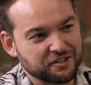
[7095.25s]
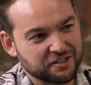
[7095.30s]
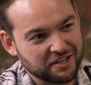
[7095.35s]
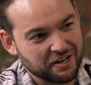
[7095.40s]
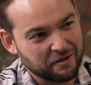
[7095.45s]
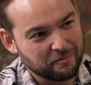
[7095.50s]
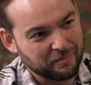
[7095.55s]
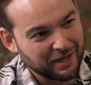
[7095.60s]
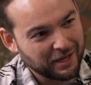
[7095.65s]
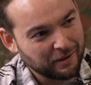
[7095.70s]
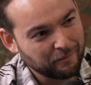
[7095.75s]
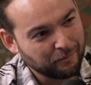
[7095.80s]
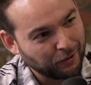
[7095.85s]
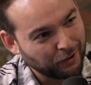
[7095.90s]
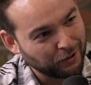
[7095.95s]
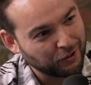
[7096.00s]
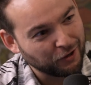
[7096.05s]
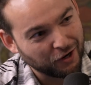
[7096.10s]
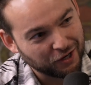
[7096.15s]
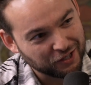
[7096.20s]
is it being
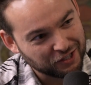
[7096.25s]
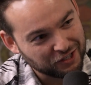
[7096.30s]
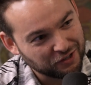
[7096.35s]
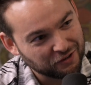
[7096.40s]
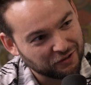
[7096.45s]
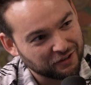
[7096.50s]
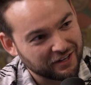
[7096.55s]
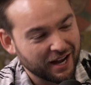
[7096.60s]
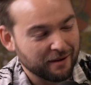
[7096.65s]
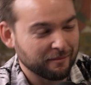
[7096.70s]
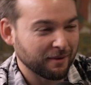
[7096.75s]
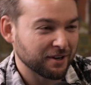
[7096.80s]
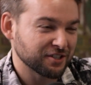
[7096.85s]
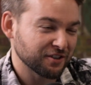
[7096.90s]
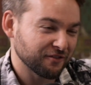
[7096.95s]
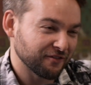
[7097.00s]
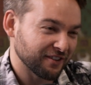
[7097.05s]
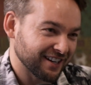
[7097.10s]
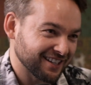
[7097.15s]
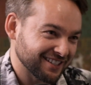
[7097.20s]
put on you and how much
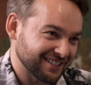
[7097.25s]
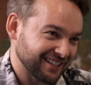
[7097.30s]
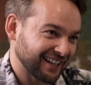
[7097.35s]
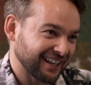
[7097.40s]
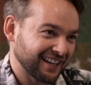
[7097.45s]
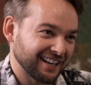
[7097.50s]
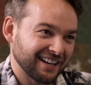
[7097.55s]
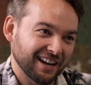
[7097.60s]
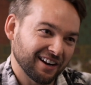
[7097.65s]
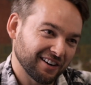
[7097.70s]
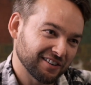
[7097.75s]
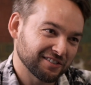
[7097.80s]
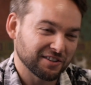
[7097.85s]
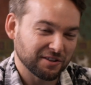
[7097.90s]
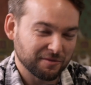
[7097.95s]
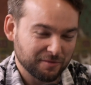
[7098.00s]
of it is inherent to the